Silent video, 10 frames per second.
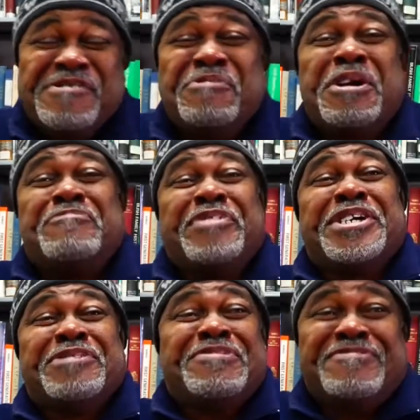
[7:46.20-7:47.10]
you were way
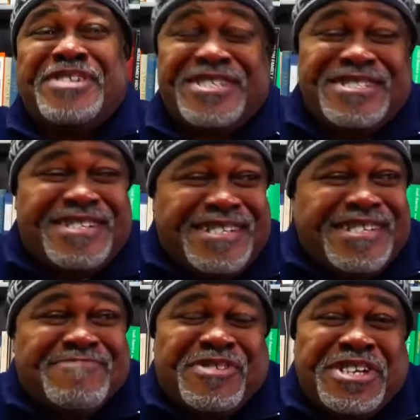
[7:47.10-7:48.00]
bigger than me, but, oh,
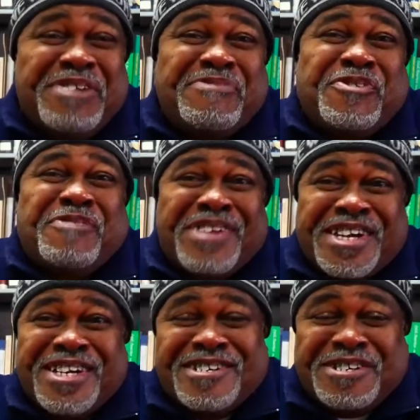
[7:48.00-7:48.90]
yeah, but he yeah, never fought me
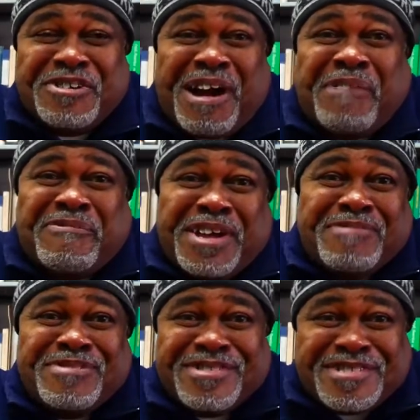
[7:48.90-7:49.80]
again because he know how to fight.
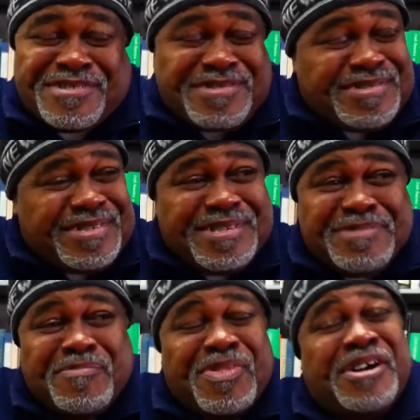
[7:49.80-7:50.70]
But
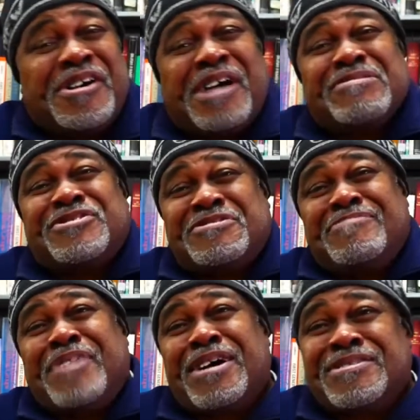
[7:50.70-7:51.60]
yeah. Oh, I was so
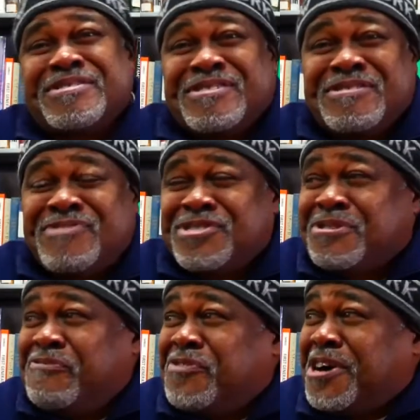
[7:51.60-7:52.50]
embarrassed because it went
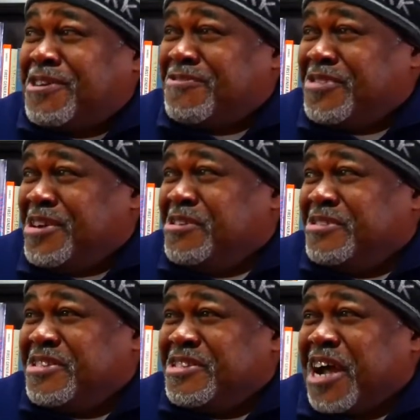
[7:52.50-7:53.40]
so far.
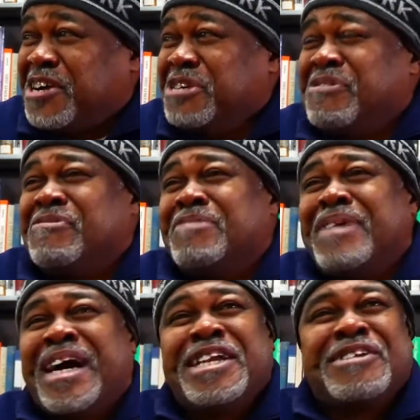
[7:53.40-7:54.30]
I couldn't even run
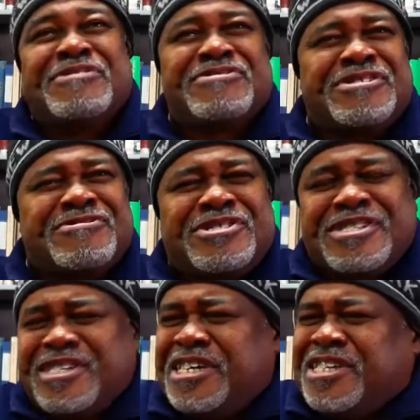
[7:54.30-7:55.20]
behind him because
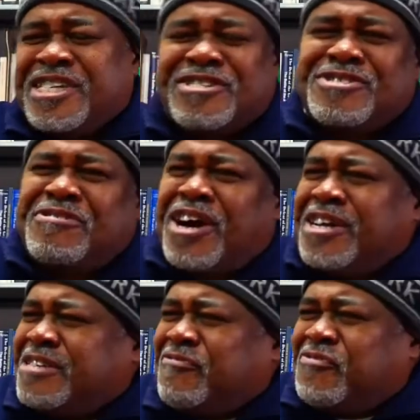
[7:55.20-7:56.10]
he kicked it so hard
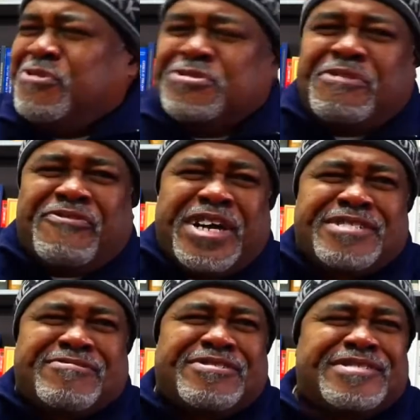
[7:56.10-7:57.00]
and it flew so fast
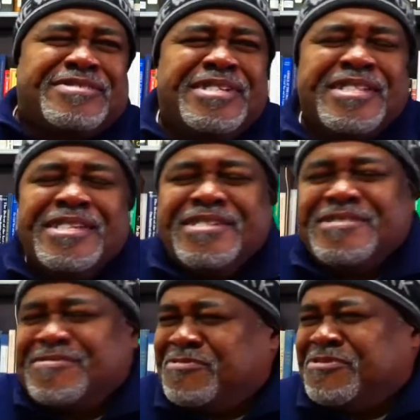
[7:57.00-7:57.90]
across
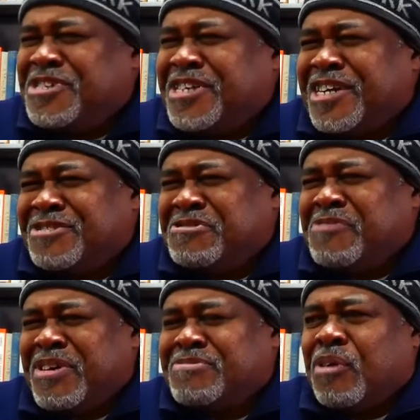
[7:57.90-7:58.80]
when they're not doing it,
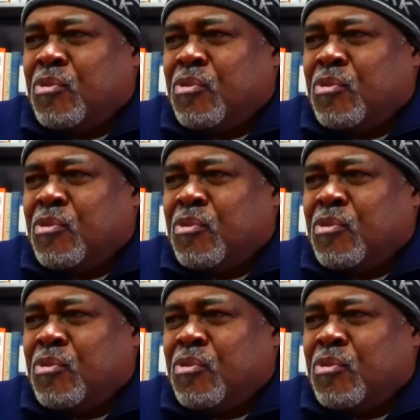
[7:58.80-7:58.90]
everybody's like,